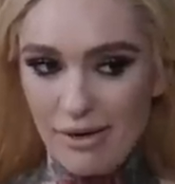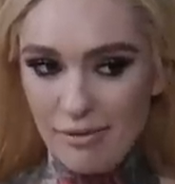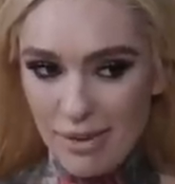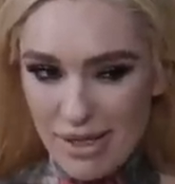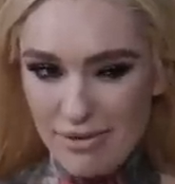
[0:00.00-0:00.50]

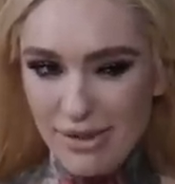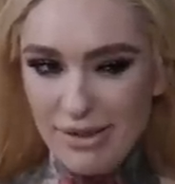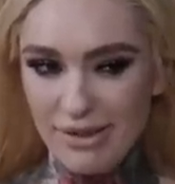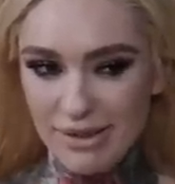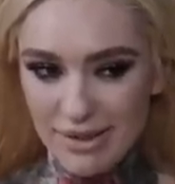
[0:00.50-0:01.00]
Yeah, I,
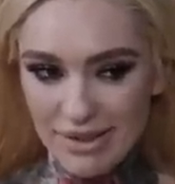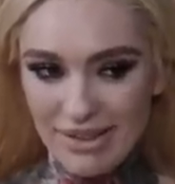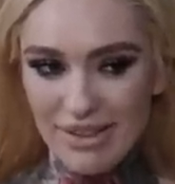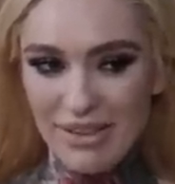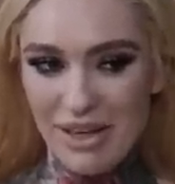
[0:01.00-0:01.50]
that's the
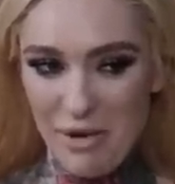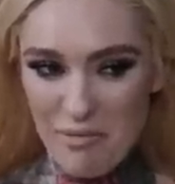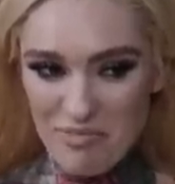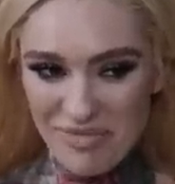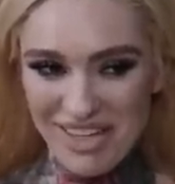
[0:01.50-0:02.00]
that's the
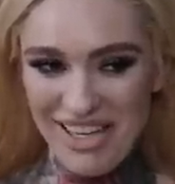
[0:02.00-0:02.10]
impression I